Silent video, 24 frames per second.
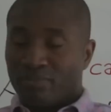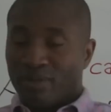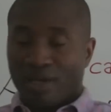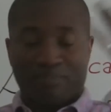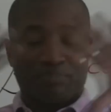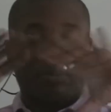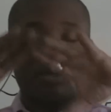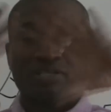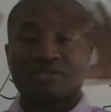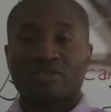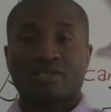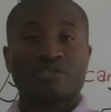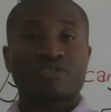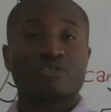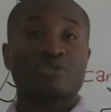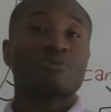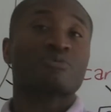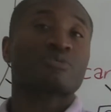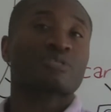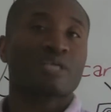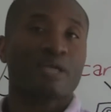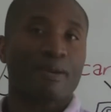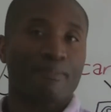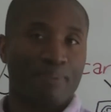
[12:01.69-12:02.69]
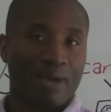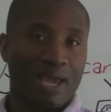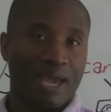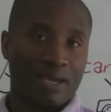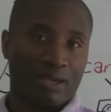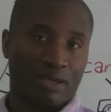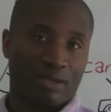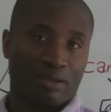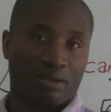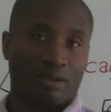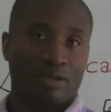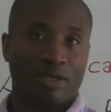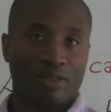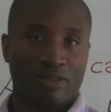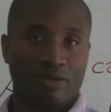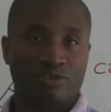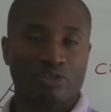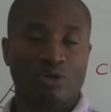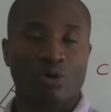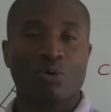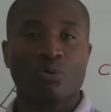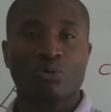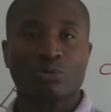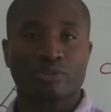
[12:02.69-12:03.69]
a, a business, usually a bank, and
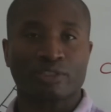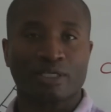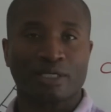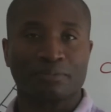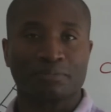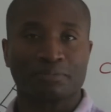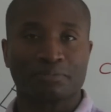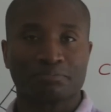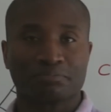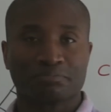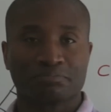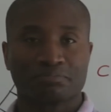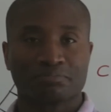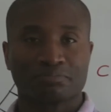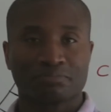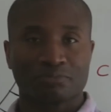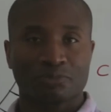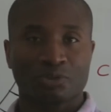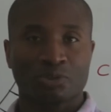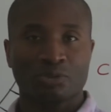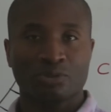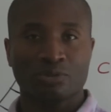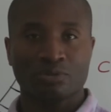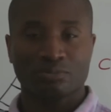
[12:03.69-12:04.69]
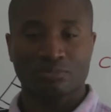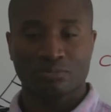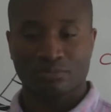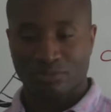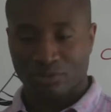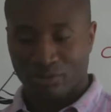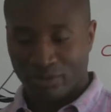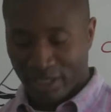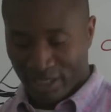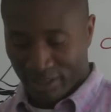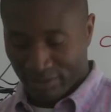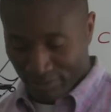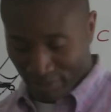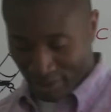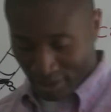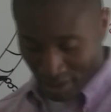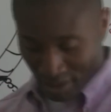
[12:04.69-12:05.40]
there's a holdup. Cool? Great.